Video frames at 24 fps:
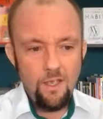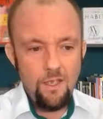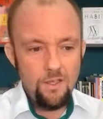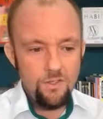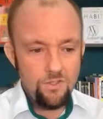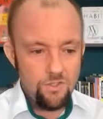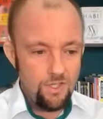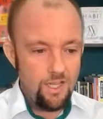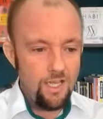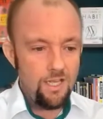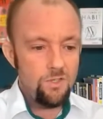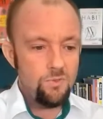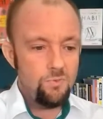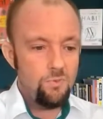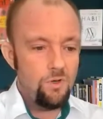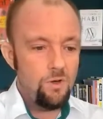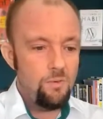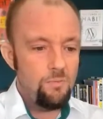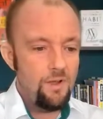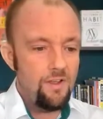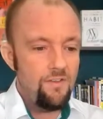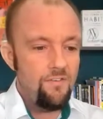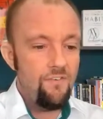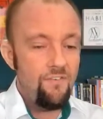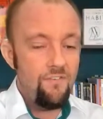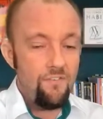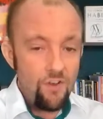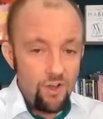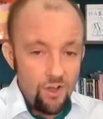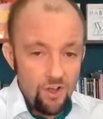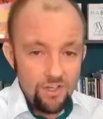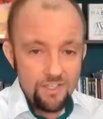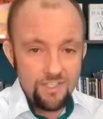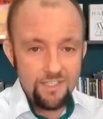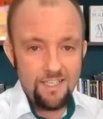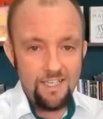So that's one of my
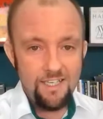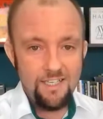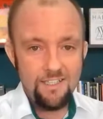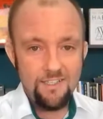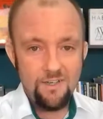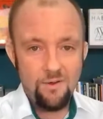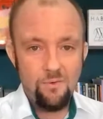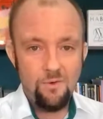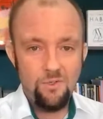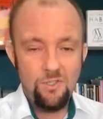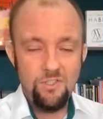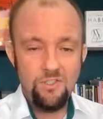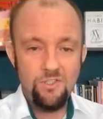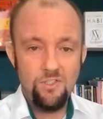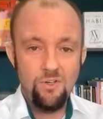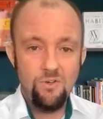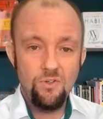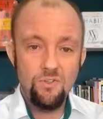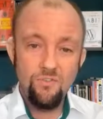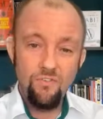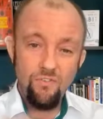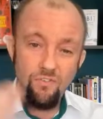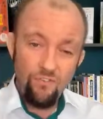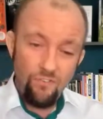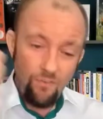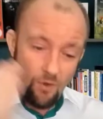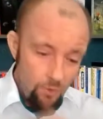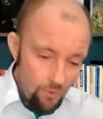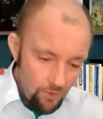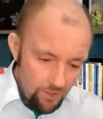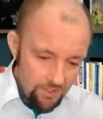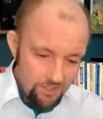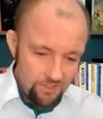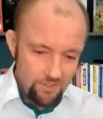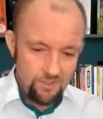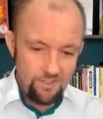first things I want you to do, is
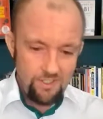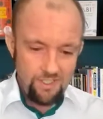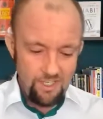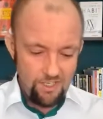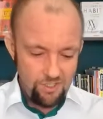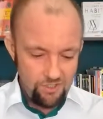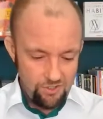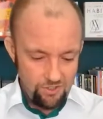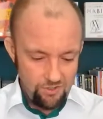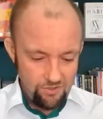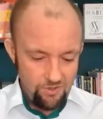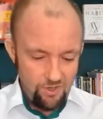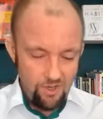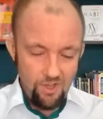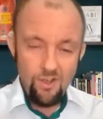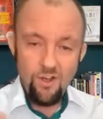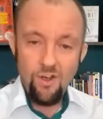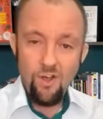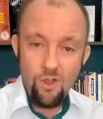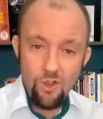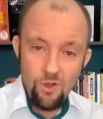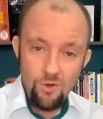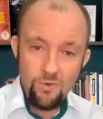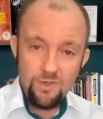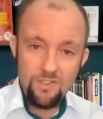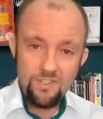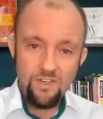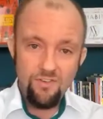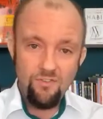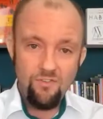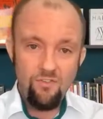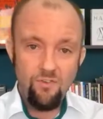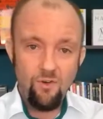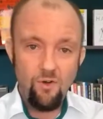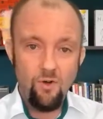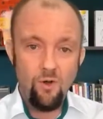focus on the issue, who is it
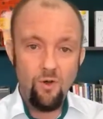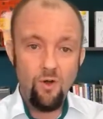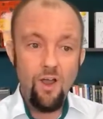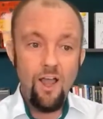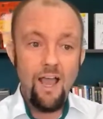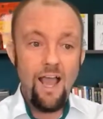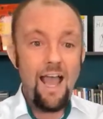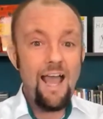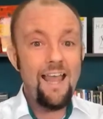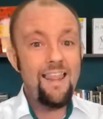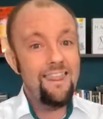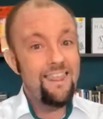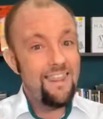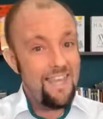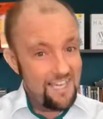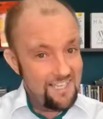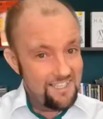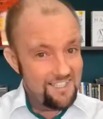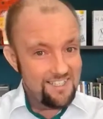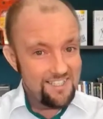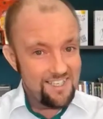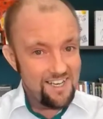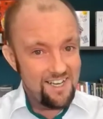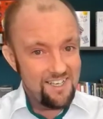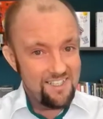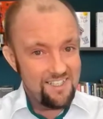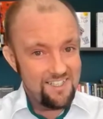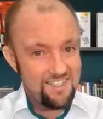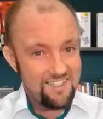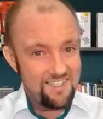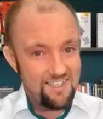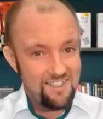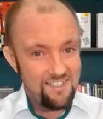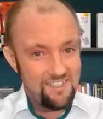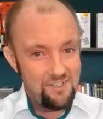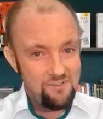for, and then start
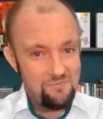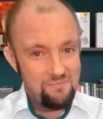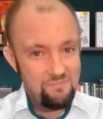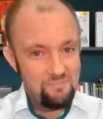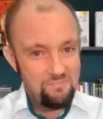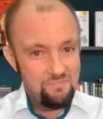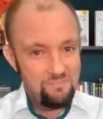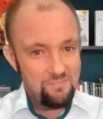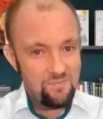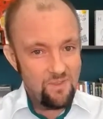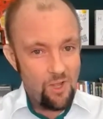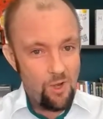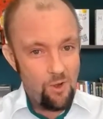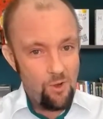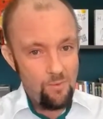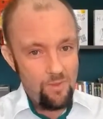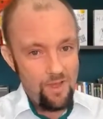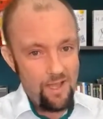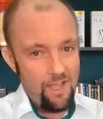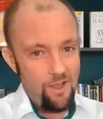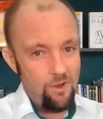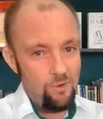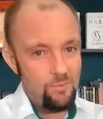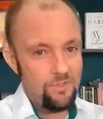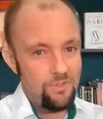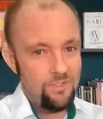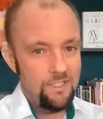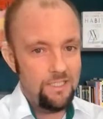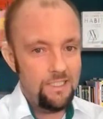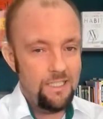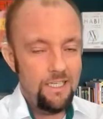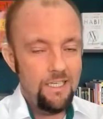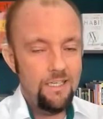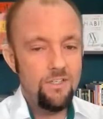designing. Hope that helps.